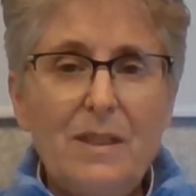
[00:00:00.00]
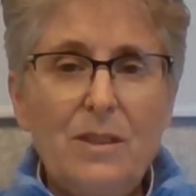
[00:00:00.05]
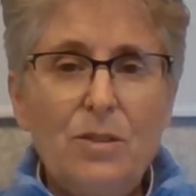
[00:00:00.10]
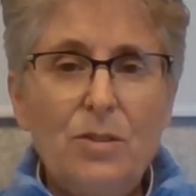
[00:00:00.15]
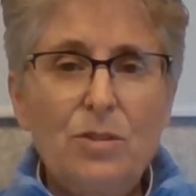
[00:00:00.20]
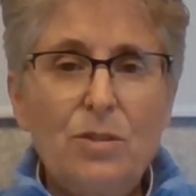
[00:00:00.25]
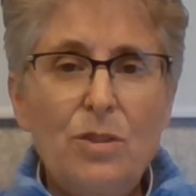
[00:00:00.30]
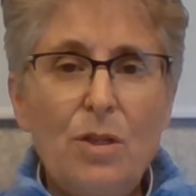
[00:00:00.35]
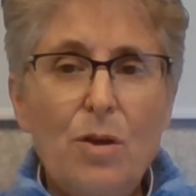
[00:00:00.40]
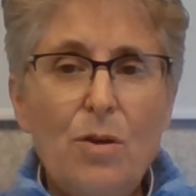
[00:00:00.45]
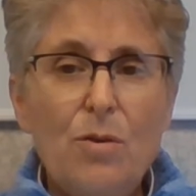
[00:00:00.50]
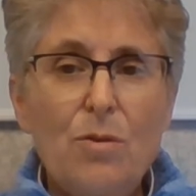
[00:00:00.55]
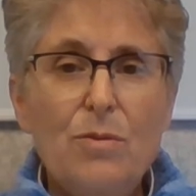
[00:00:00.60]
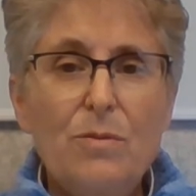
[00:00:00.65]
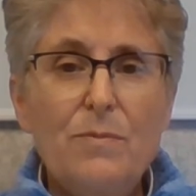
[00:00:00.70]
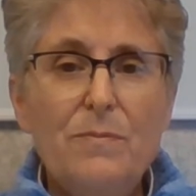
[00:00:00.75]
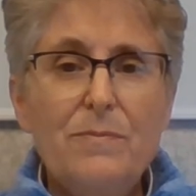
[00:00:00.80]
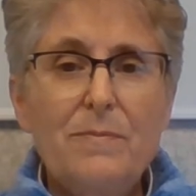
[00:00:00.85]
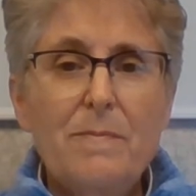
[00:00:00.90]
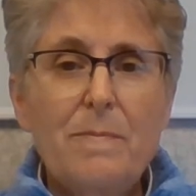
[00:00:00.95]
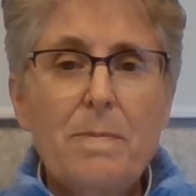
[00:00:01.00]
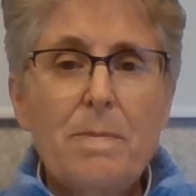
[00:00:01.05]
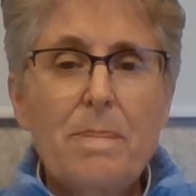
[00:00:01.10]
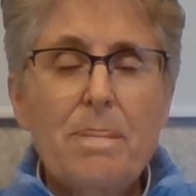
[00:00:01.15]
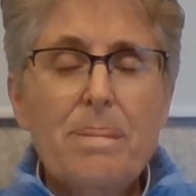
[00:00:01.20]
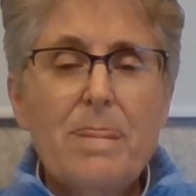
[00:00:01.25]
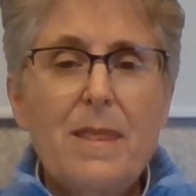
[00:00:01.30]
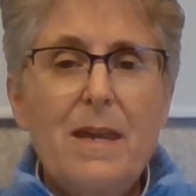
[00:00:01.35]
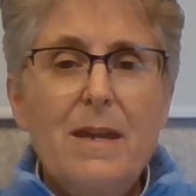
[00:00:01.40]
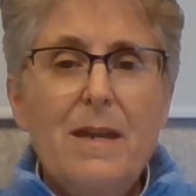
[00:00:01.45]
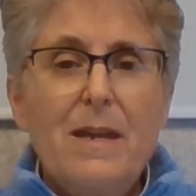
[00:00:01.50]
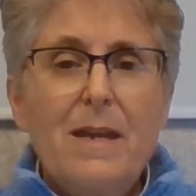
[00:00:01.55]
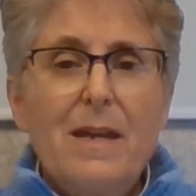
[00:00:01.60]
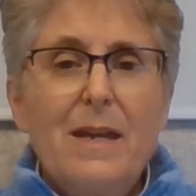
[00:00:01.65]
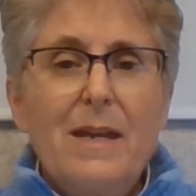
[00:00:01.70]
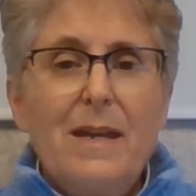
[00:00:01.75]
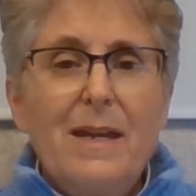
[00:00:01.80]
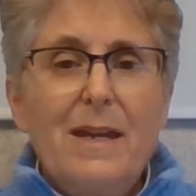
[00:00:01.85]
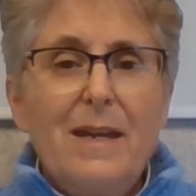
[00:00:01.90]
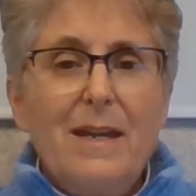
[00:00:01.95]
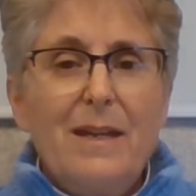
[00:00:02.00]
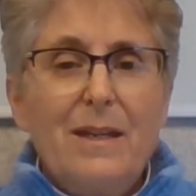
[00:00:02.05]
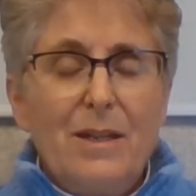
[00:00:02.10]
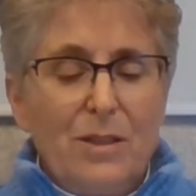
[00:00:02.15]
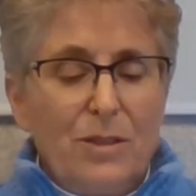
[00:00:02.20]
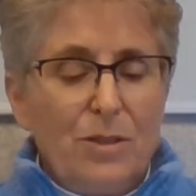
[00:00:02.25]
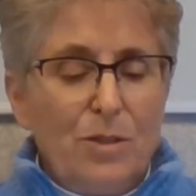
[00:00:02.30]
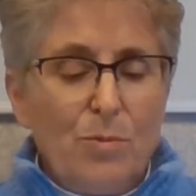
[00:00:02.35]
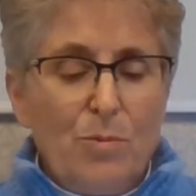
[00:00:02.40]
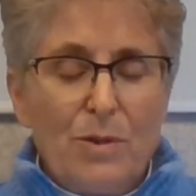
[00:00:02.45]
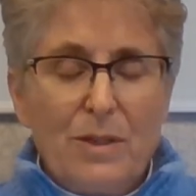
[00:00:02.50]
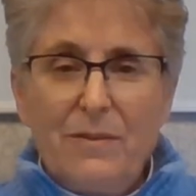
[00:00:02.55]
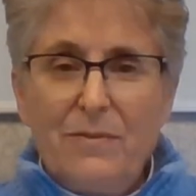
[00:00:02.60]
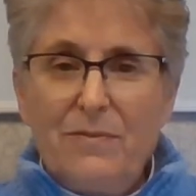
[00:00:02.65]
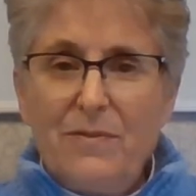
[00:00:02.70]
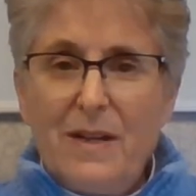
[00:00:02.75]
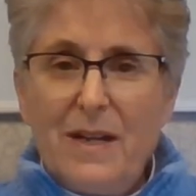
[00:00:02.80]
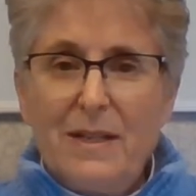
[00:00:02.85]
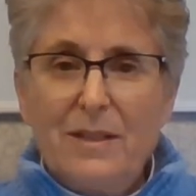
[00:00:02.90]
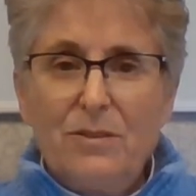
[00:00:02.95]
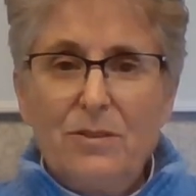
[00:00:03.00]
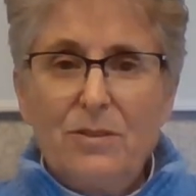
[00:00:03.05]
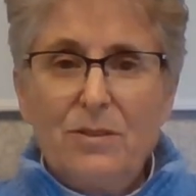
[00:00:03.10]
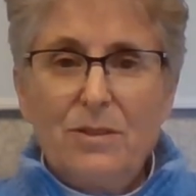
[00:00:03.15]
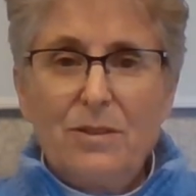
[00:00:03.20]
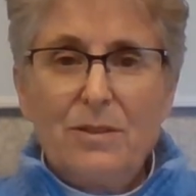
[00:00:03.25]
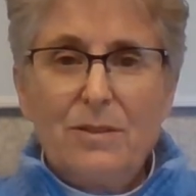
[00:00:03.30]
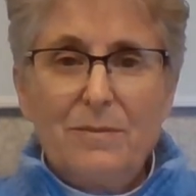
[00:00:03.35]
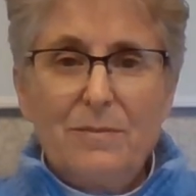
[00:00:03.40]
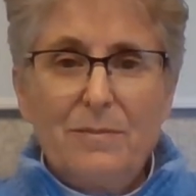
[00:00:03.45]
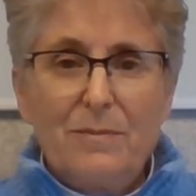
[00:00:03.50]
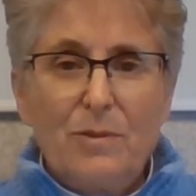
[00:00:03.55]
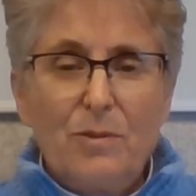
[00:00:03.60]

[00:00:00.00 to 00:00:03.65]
So you want to find your